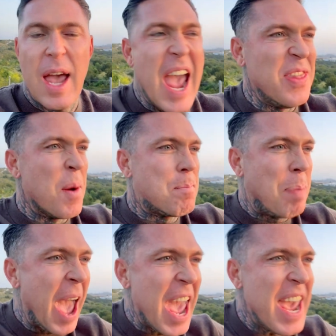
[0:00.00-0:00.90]
And the
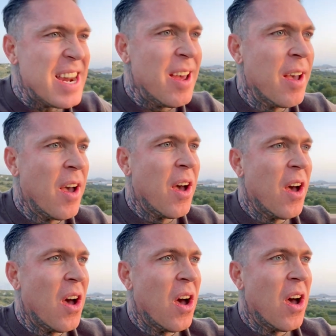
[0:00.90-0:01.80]

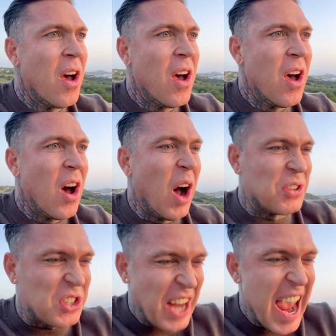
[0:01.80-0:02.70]
pain
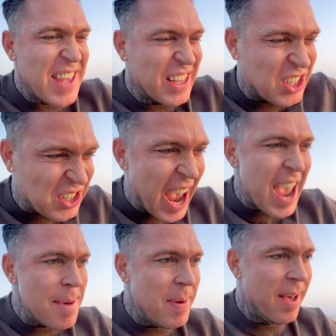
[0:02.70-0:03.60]
of staying the
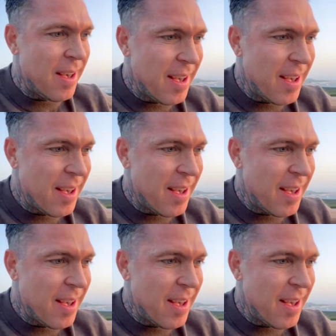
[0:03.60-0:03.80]
same